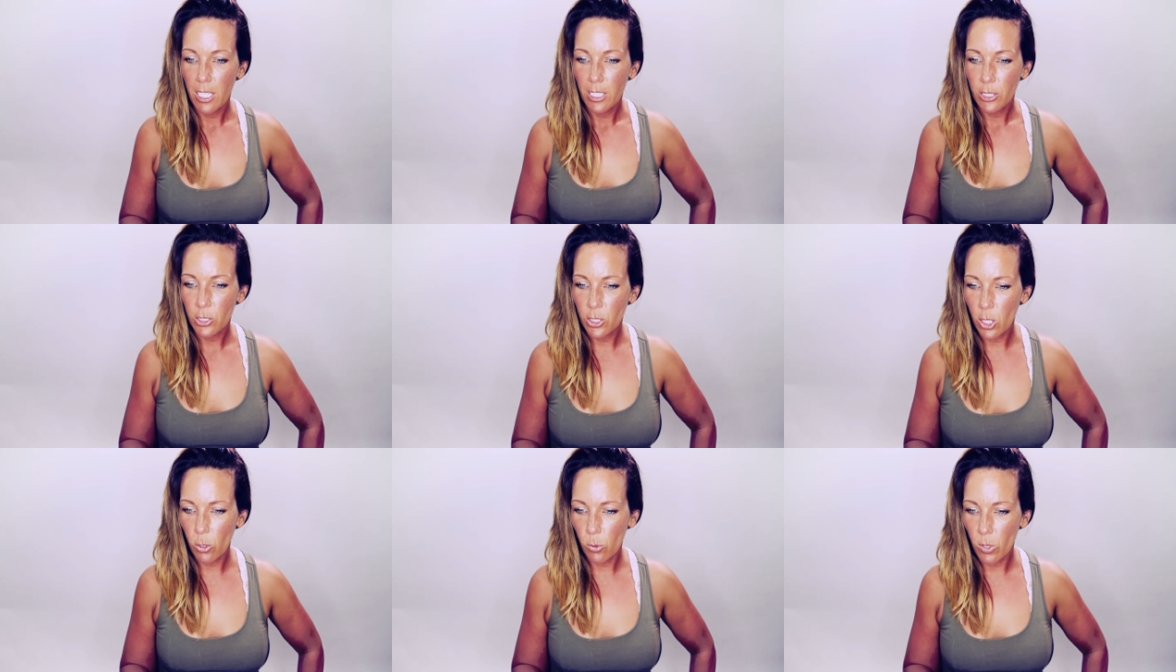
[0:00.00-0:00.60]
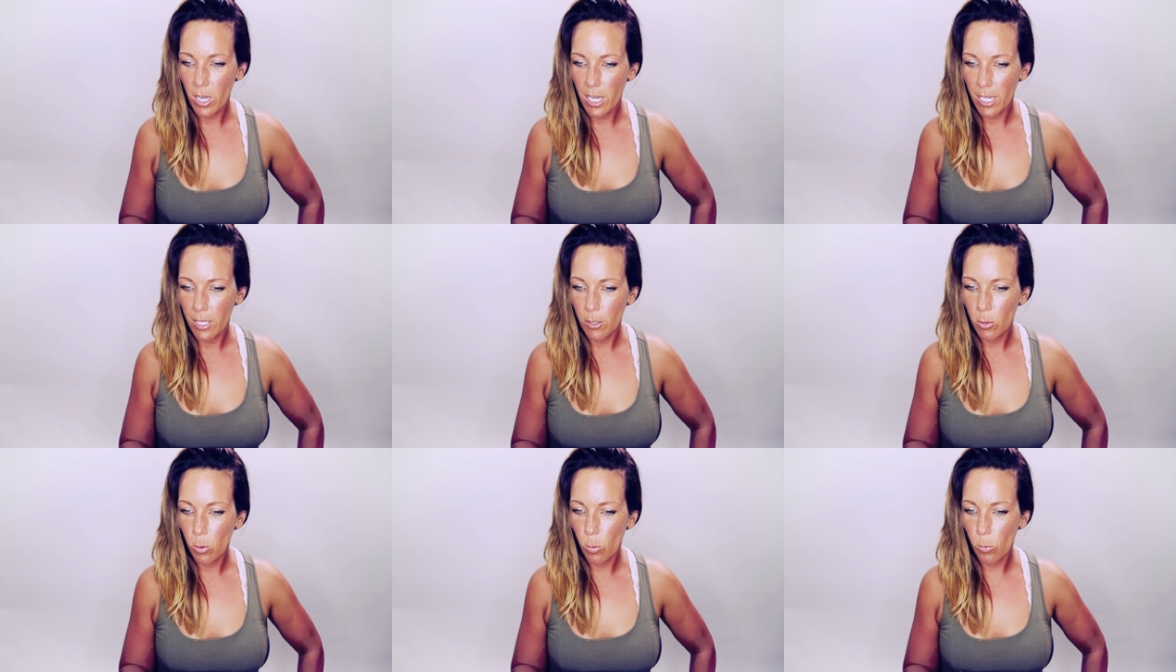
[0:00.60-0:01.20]
So
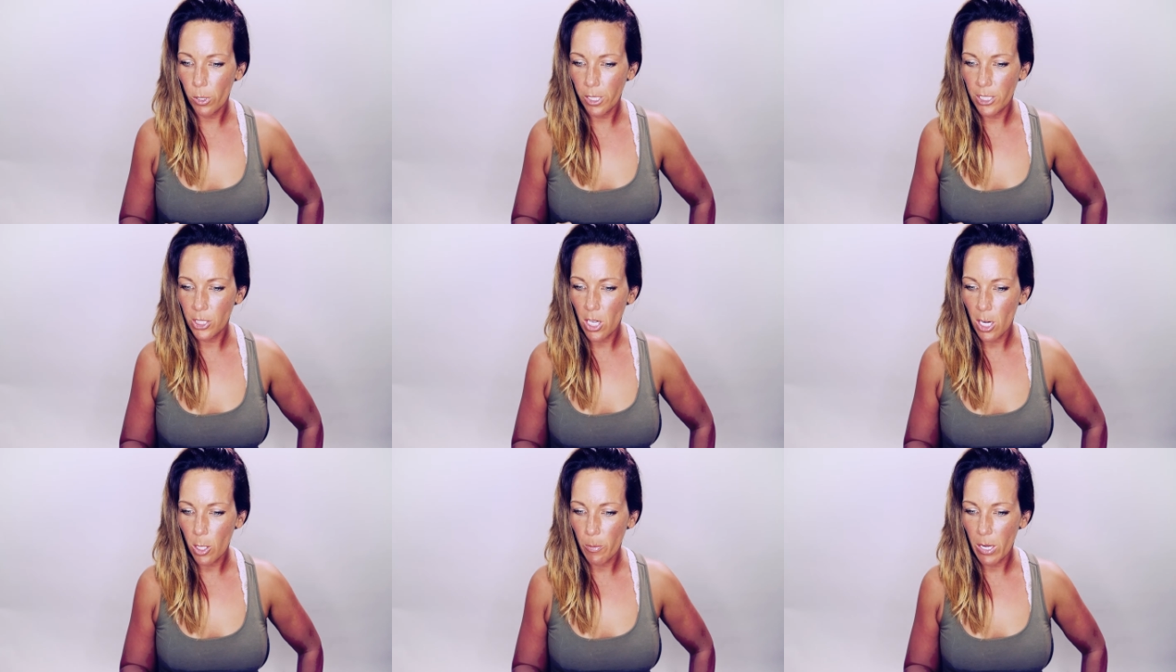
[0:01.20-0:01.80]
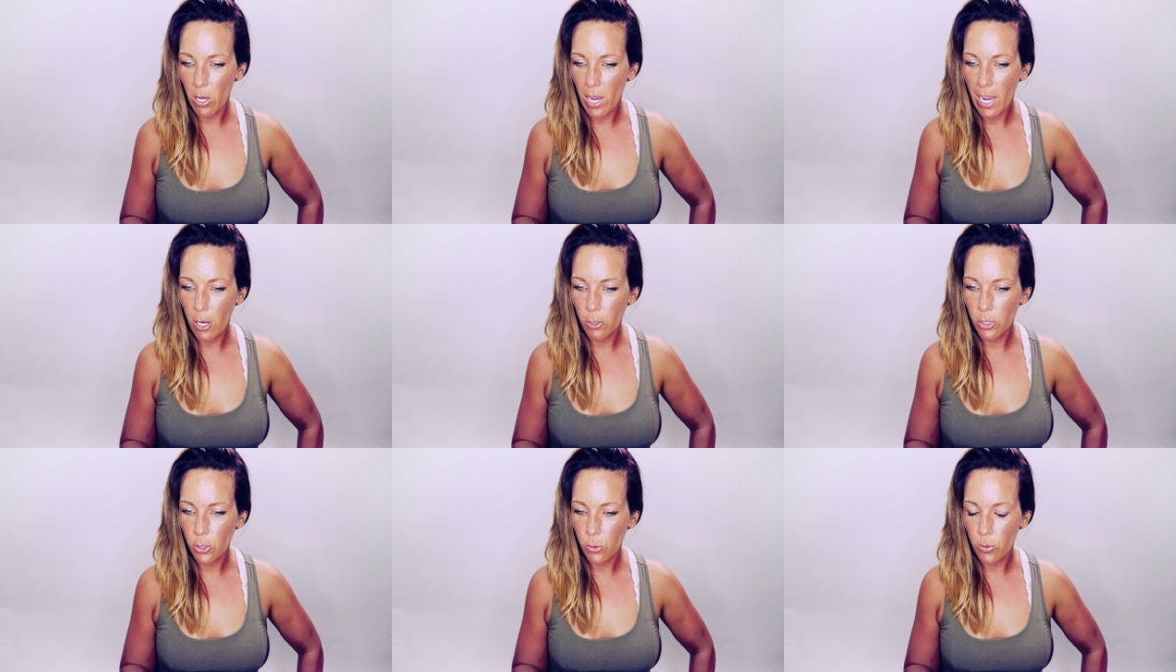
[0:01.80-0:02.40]
we're going to talk about
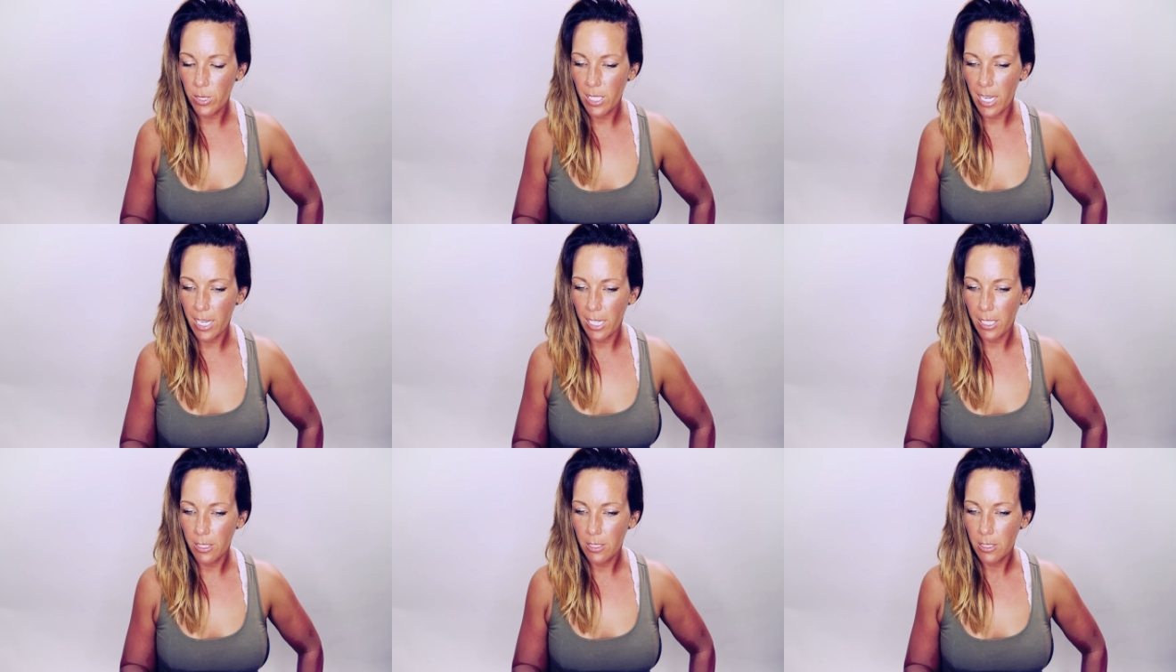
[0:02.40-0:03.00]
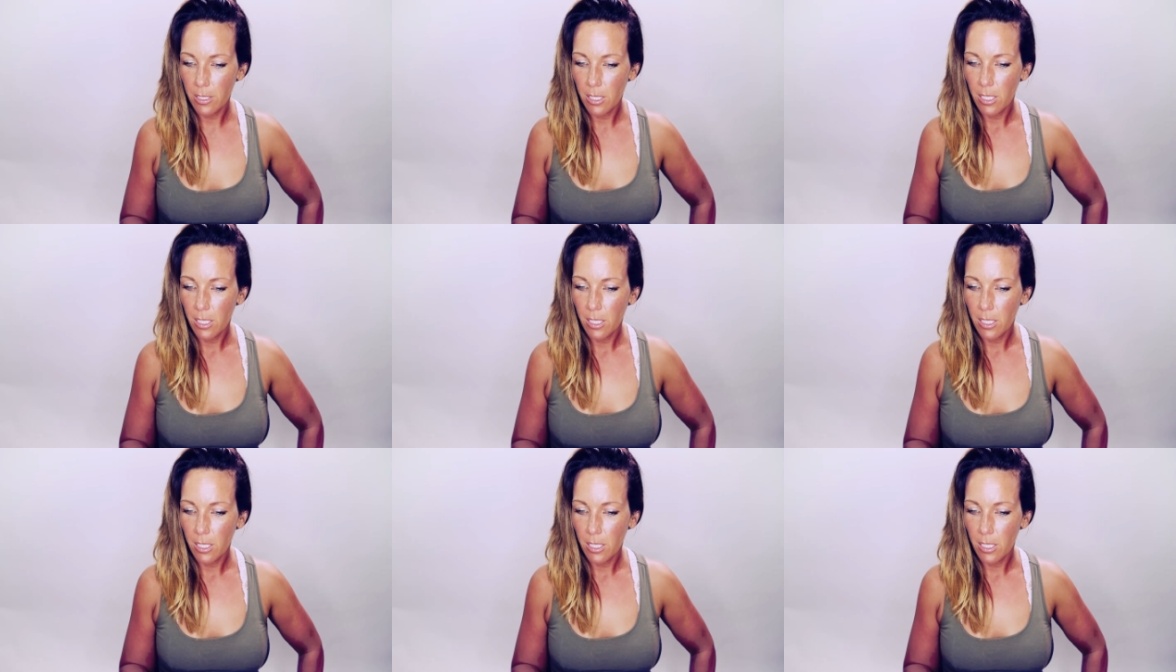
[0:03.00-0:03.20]
how to create